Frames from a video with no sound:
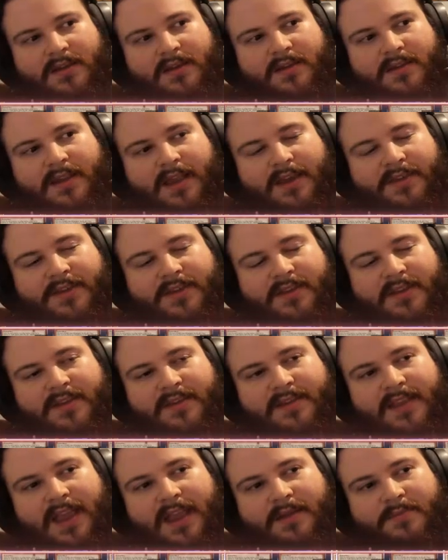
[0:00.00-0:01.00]
because I think
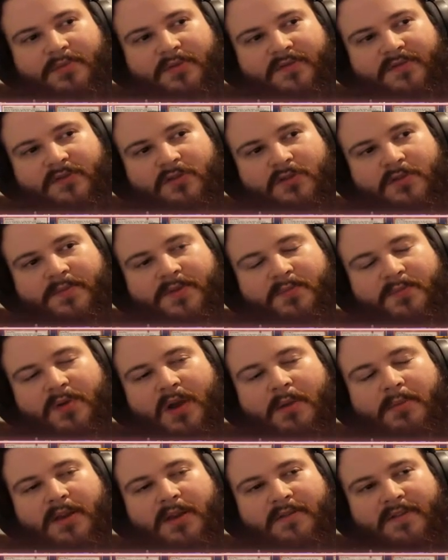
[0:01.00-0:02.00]
this deck performed
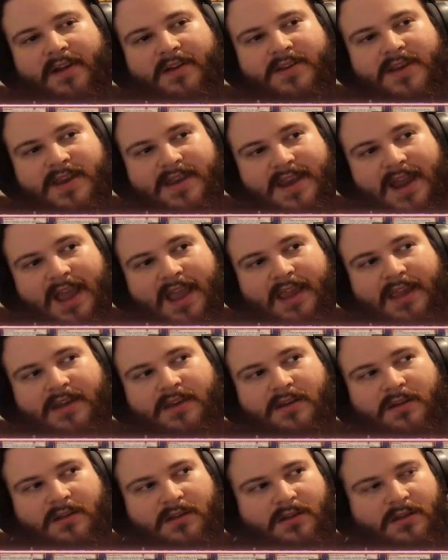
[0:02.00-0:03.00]
probably around a
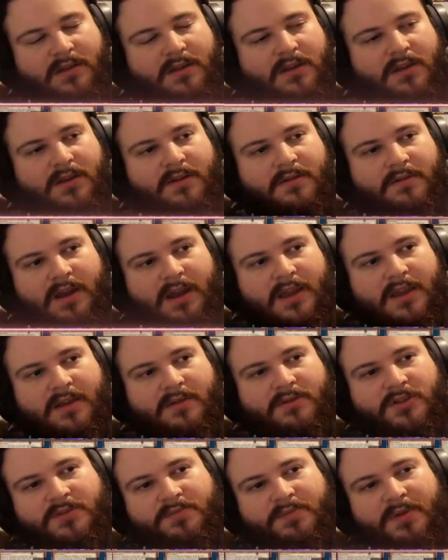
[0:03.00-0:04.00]
9,
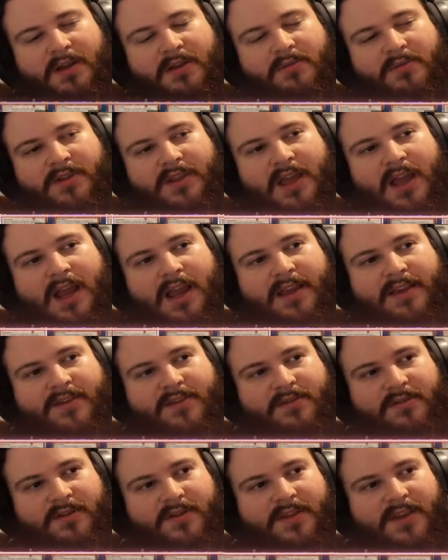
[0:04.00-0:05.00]
right? Which is probably one of the highest
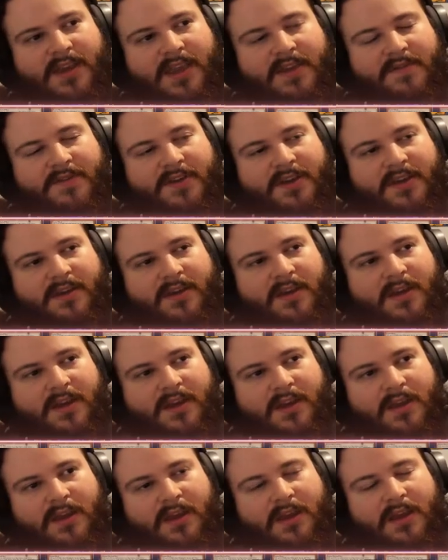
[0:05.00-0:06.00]
scores I gave it.
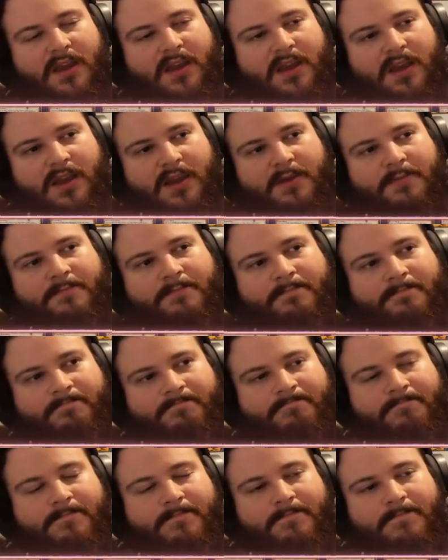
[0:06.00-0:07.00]
But
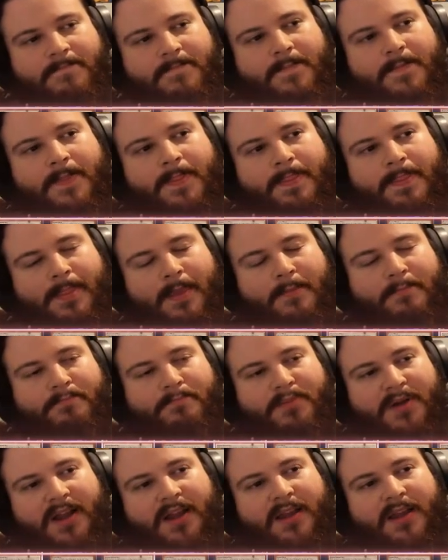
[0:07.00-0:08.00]

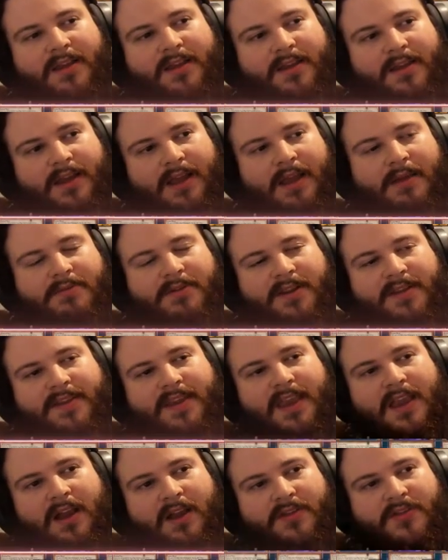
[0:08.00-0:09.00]
I'm going to
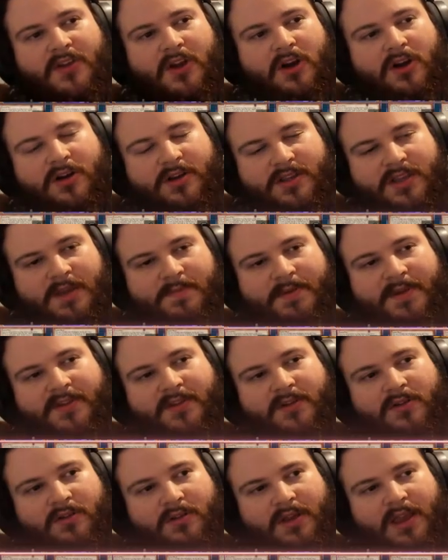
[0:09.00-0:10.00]
say on the archetype
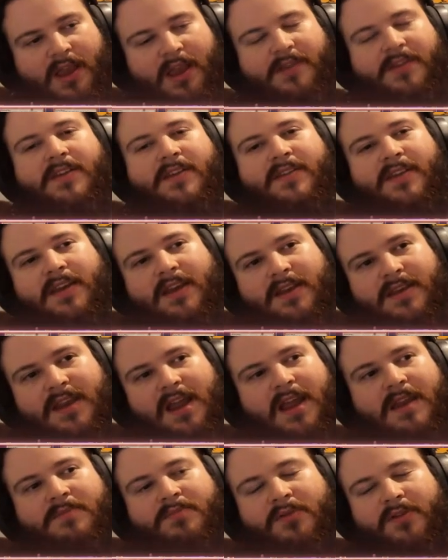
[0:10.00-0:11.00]
as a whole, I think it's like a
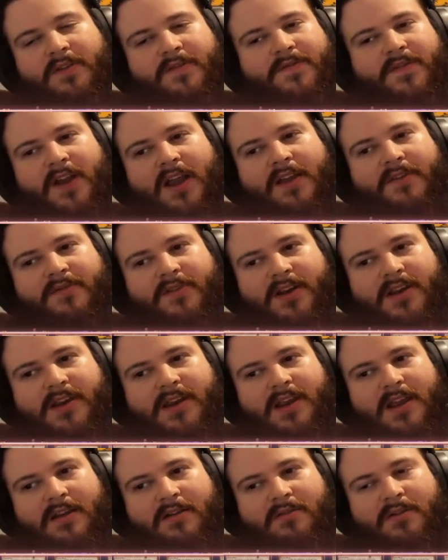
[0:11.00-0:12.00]
9.5 right
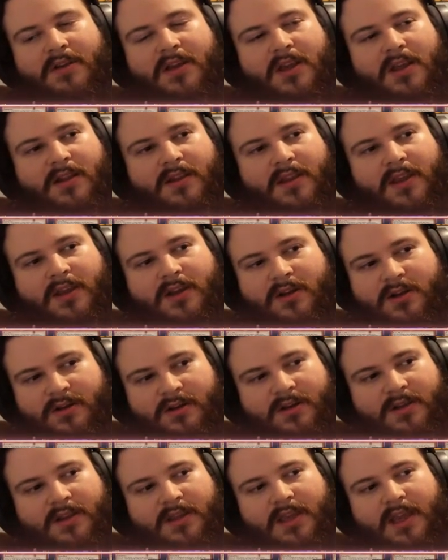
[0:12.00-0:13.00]
now. Like
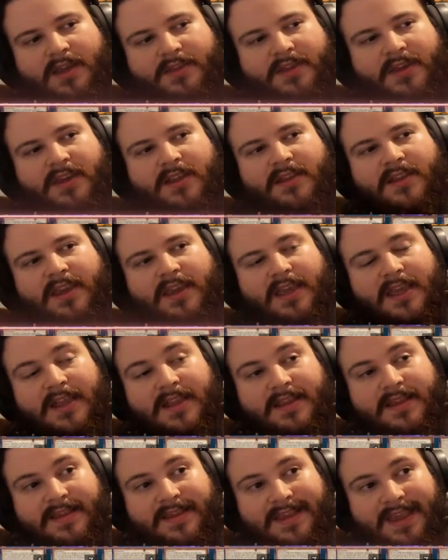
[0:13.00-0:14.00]
currently, I think it's like
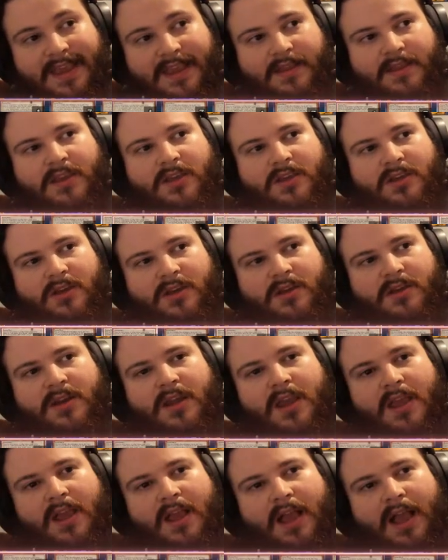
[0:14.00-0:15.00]
insanely
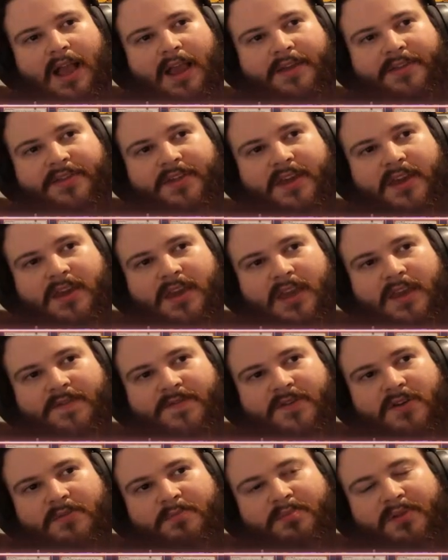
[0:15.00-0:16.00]
good. I think
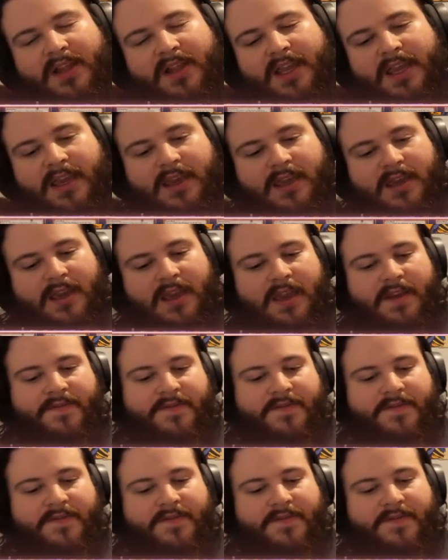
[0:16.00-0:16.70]
if you're playing